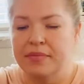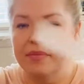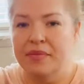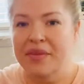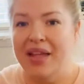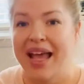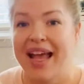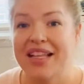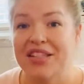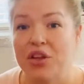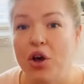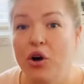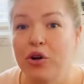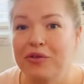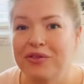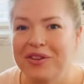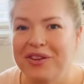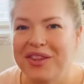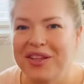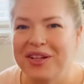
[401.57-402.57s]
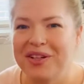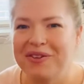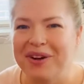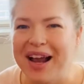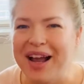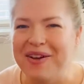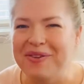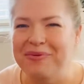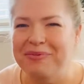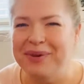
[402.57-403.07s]
As over the
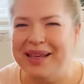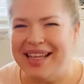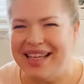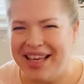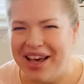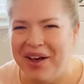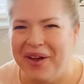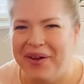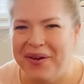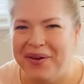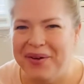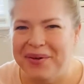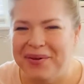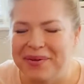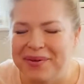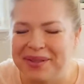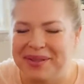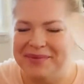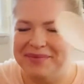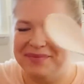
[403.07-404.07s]
ground we go.